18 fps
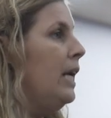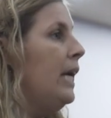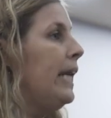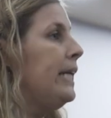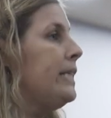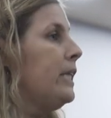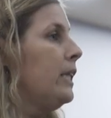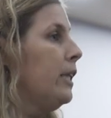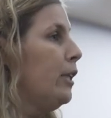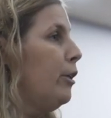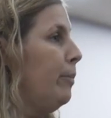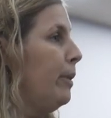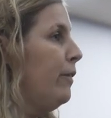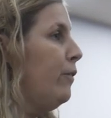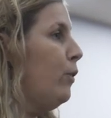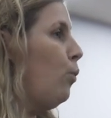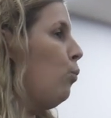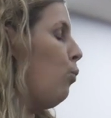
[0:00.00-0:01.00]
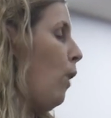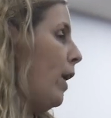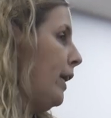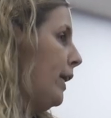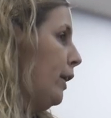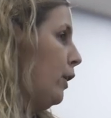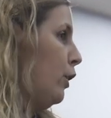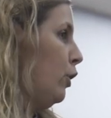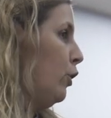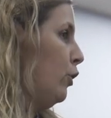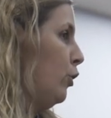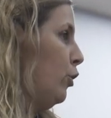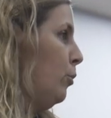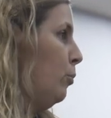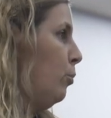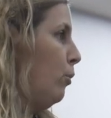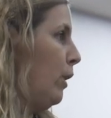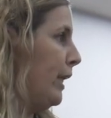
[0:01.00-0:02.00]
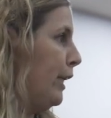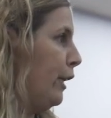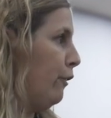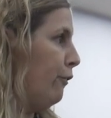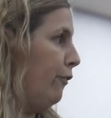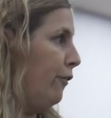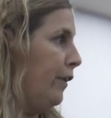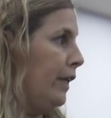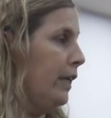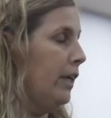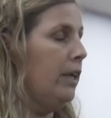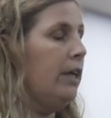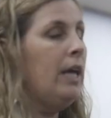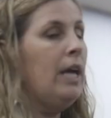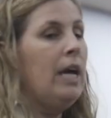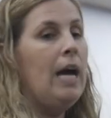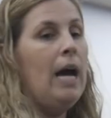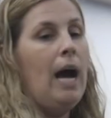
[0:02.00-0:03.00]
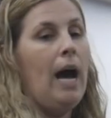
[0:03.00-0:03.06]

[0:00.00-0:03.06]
It's a little bit of a runnier lube, runnier feel.